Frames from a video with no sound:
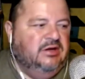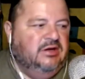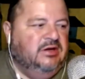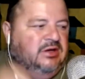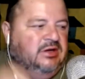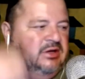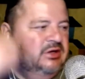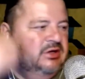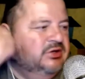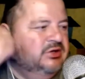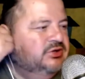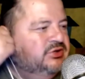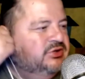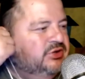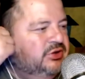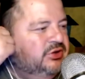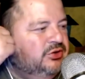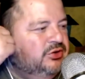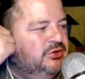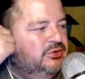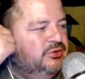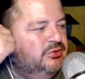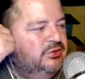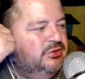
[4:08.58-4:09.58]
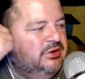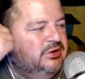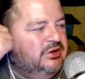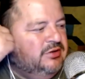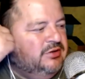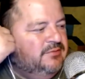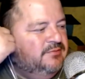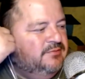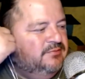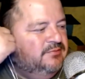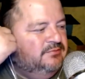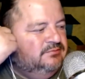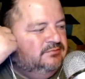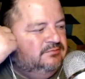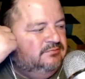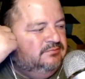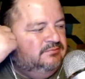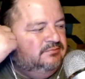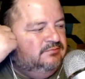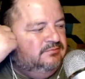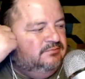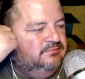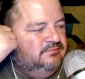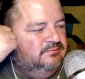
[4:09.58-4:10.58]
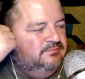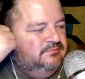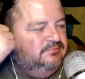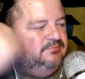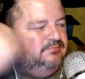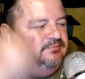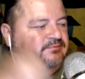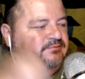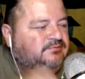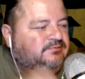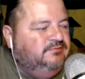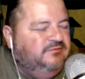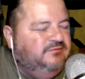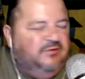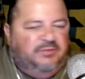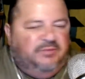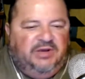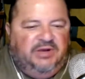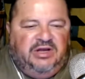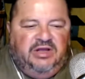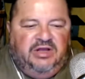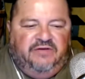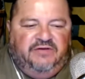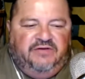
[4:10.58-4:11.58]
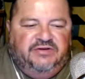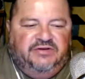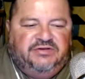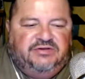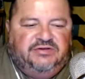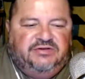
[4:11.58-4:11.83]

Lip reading: So, for many of us,